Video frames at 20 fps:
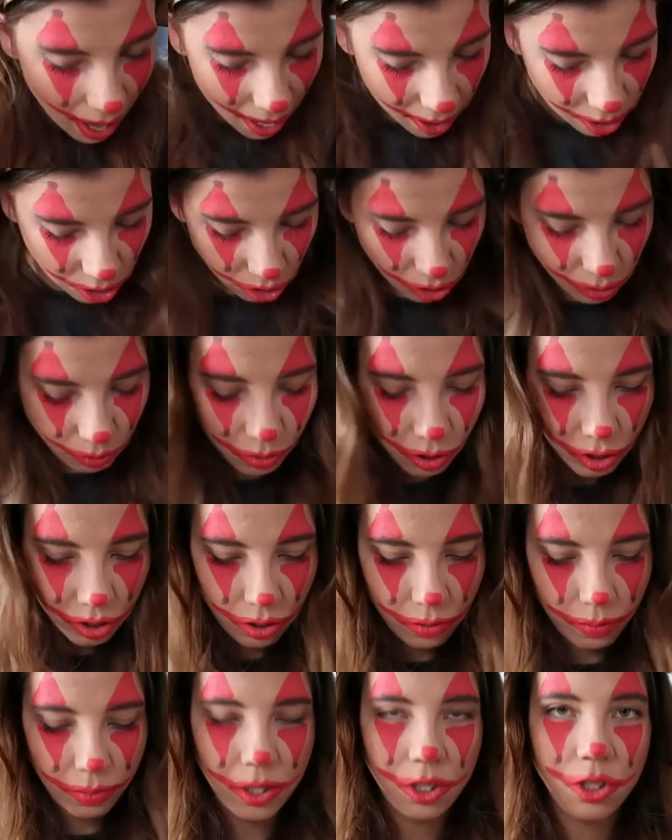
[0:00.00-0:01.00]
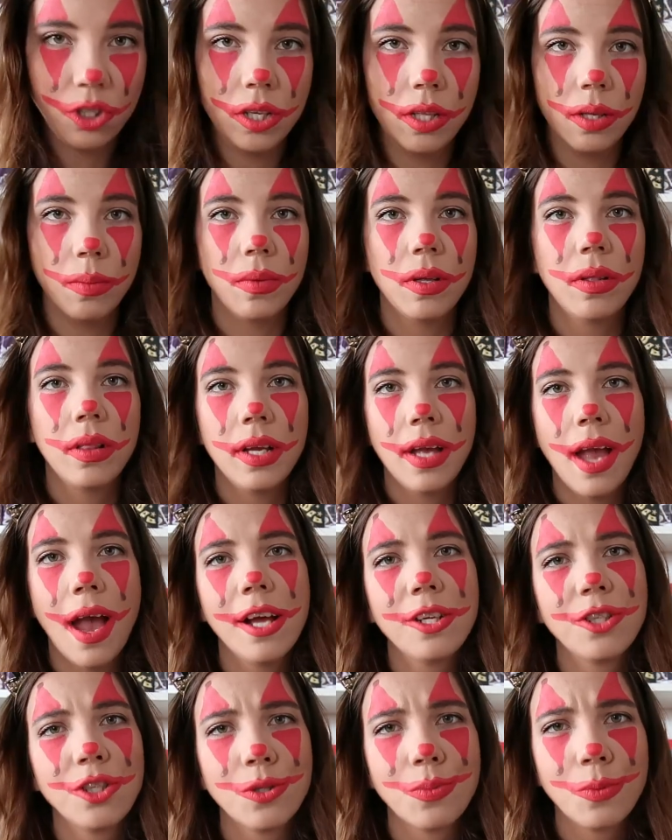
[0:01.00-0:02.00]
I just want to be chilly-milly.
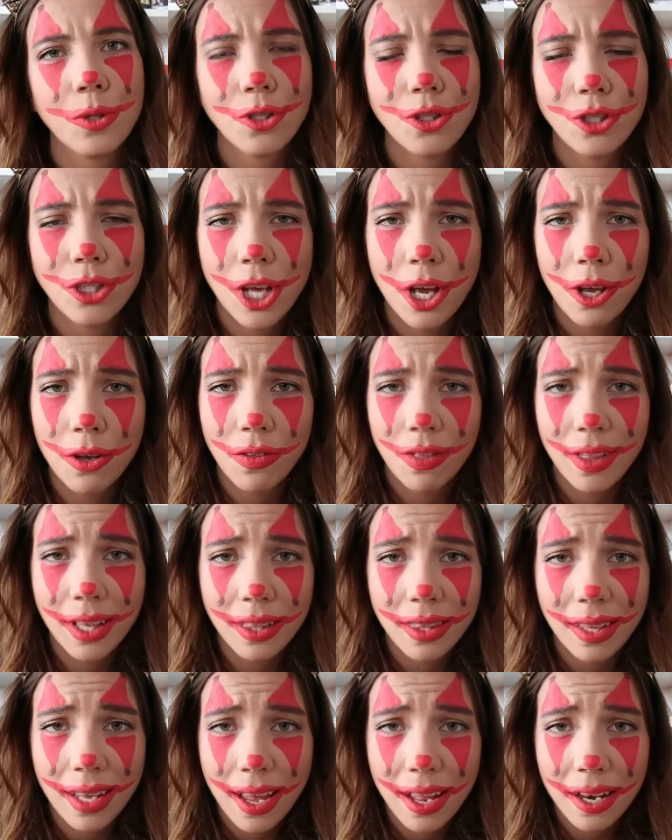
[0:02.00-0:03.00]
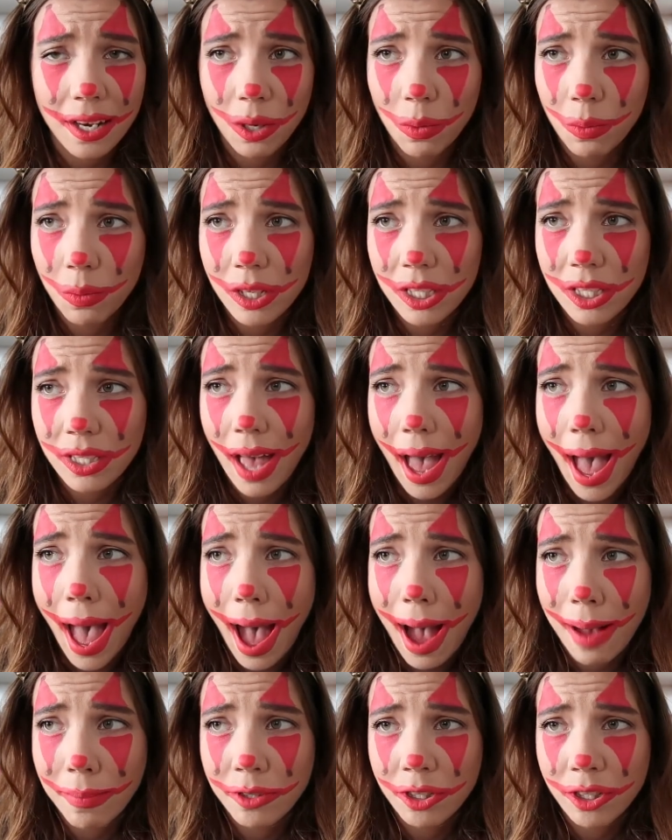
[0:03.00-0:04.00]
I just want to tell you that the ending was
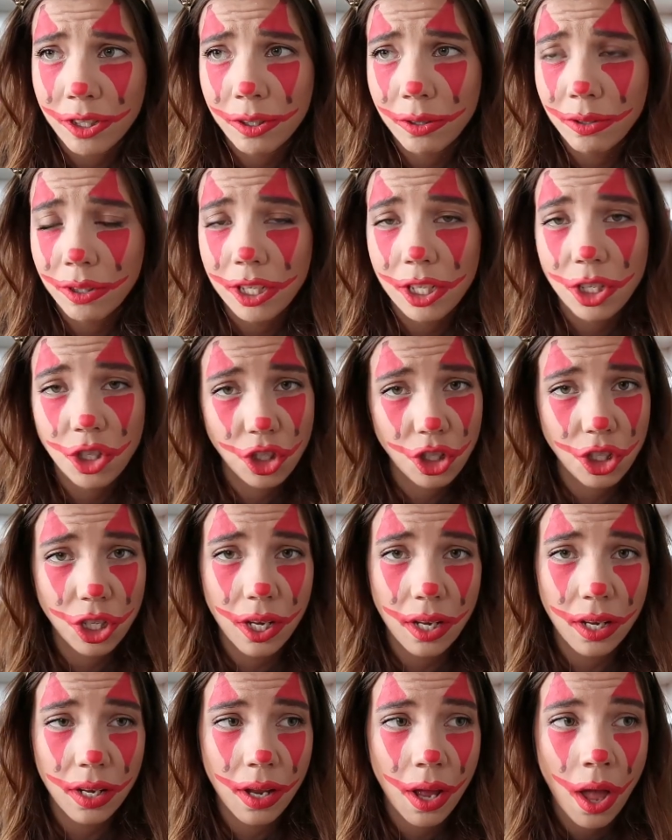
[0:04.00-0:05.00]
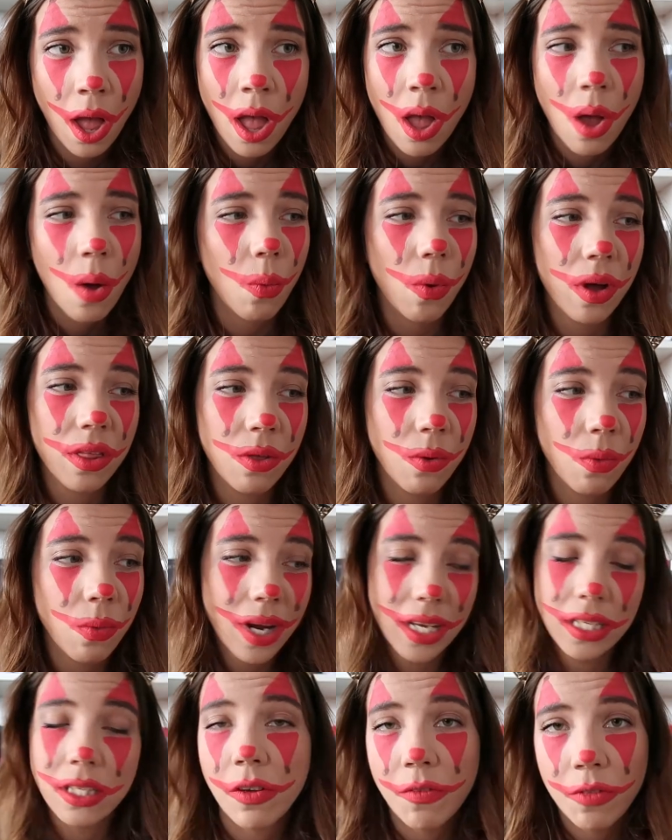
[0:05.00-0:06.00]
absolutely shit, while the
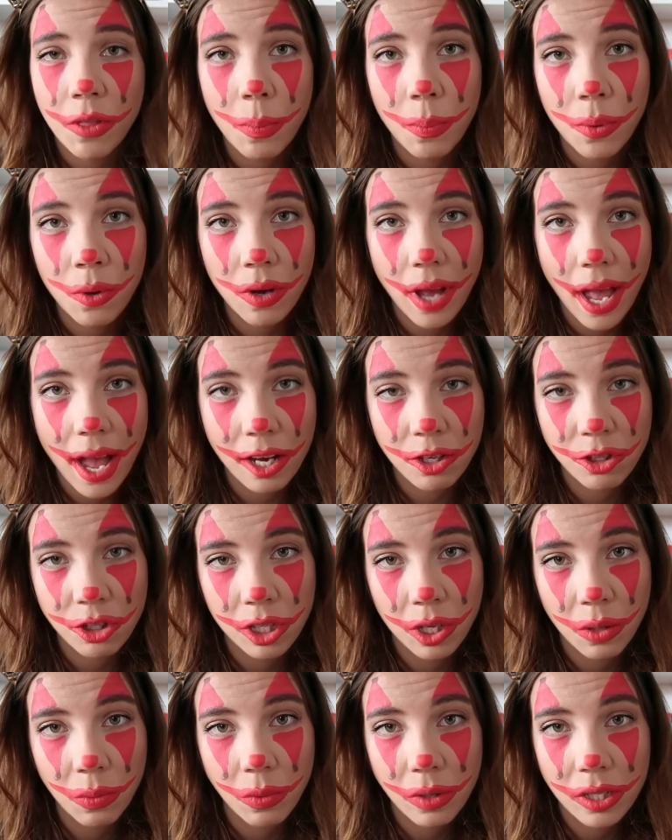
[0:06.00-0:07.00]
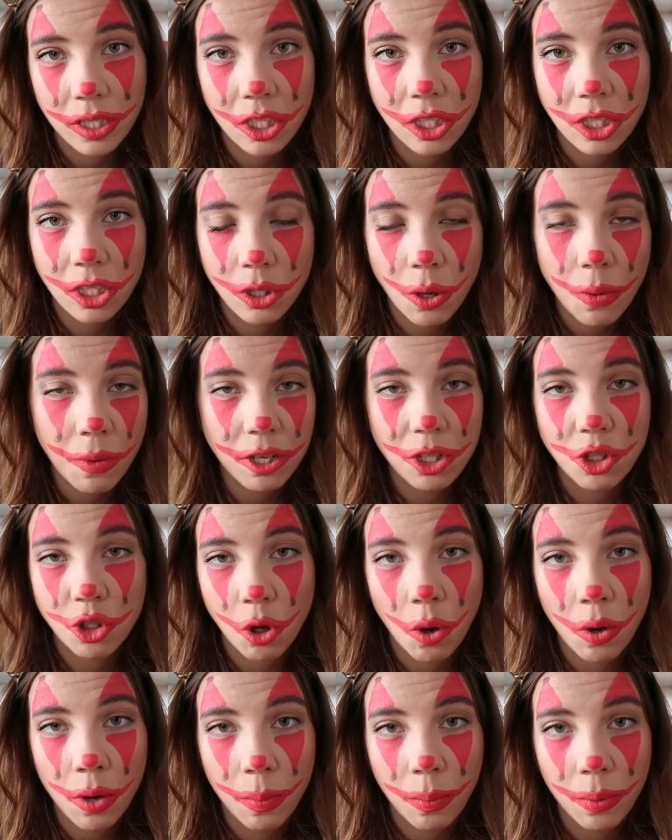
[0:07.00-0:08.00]
rest of the book actually was so
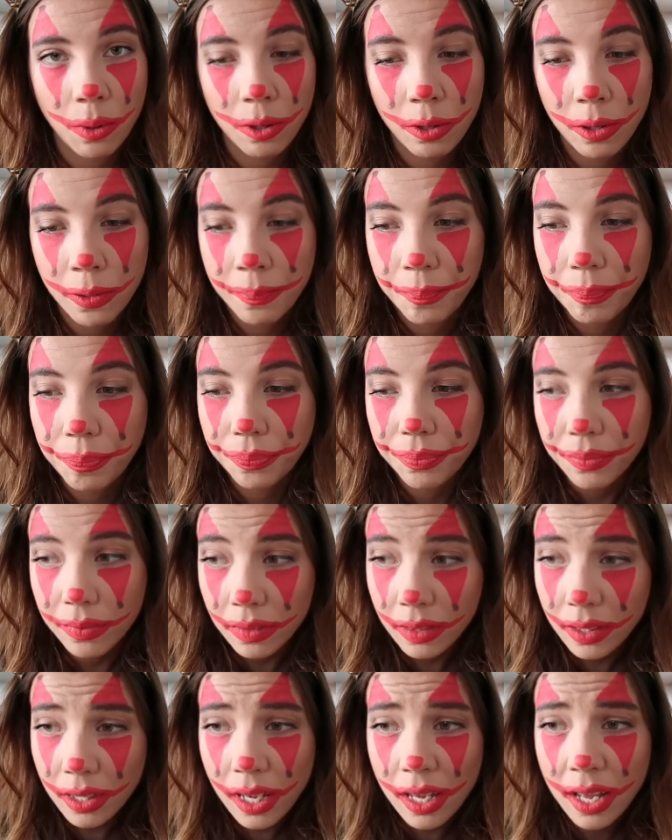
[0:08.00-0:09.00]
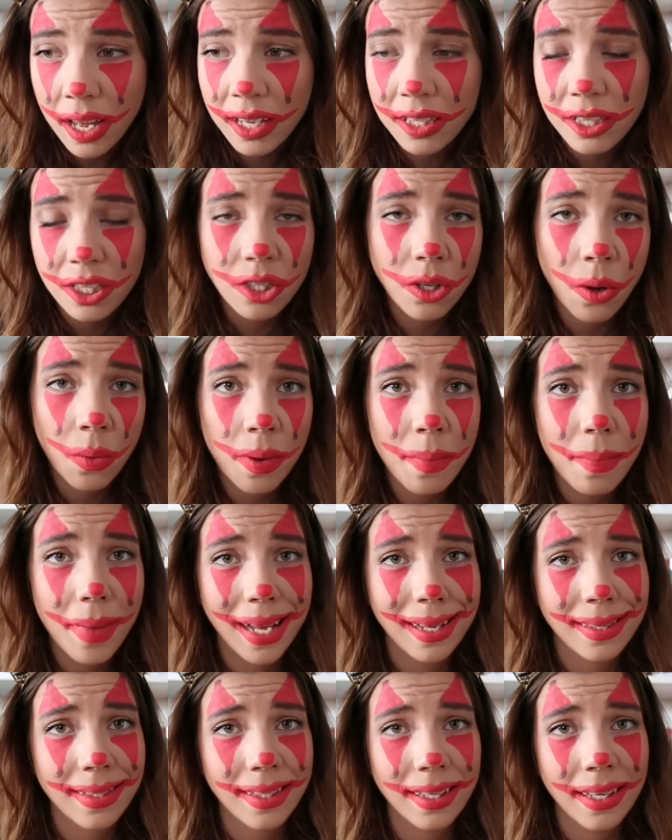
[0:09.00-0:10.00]
enjoyable and so
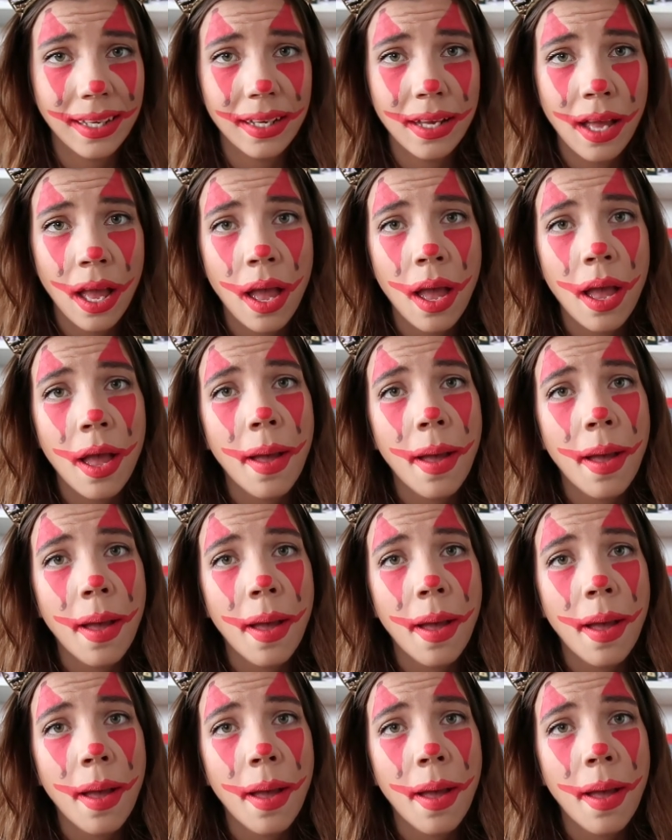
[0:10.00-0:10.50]
amazing.